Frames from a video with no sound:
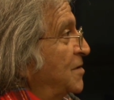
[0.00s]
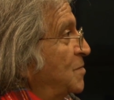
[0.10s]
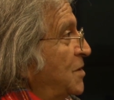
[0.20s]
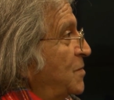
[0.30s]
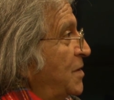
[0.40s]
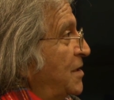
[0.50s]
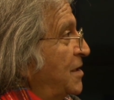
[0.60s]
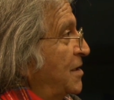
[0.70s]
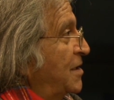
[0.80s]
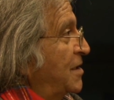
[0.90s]
between
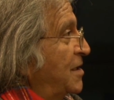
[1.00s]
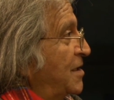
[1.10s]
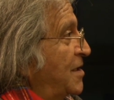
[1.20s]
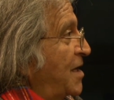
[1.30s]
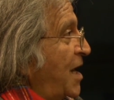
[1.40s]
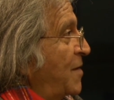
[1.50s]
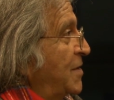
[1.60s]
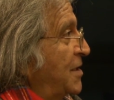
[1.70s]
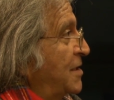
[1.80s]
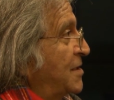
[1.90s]

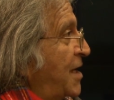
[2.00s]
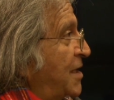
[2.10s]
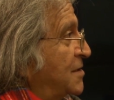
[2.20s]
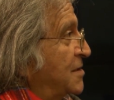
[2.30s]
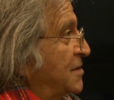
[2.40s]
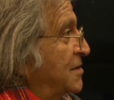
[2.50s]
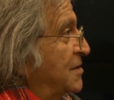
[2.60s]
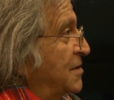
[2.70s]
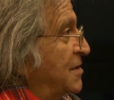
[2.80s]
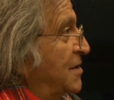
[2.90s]
having a text
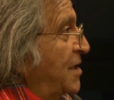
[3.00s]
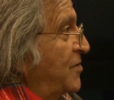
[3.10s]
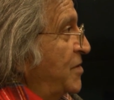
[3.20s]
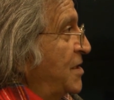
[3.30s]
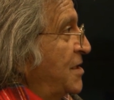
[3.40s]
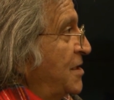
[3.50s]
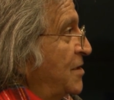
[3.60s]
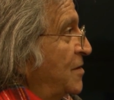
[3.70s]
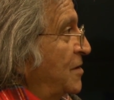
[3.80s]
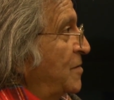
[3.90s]
and reading
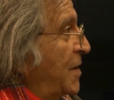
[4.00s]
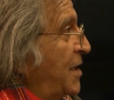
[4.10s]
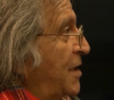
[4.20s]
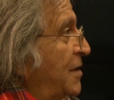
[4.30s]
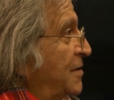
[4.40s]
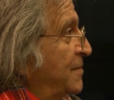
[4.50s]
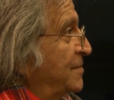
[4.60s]
it on the one hand